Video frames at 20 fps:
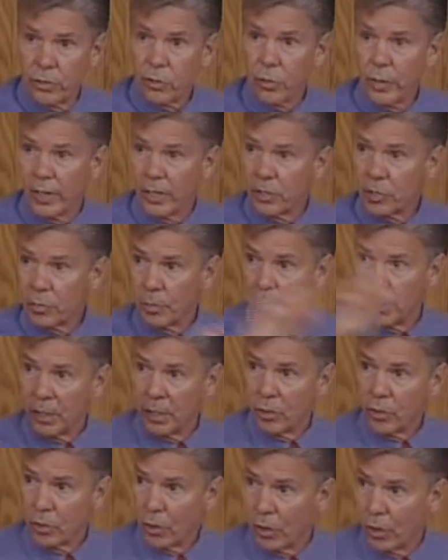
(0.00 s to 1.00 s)
trans
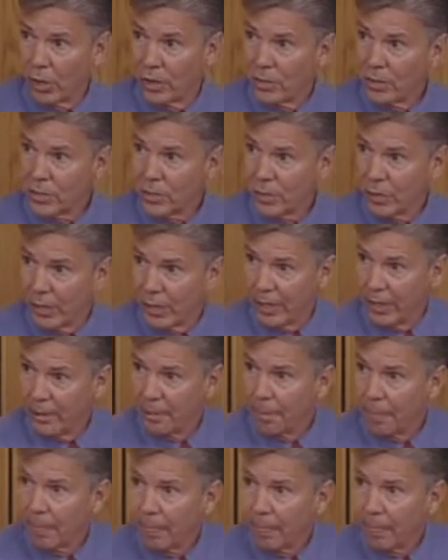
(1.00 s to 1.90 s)
meaning cross, right?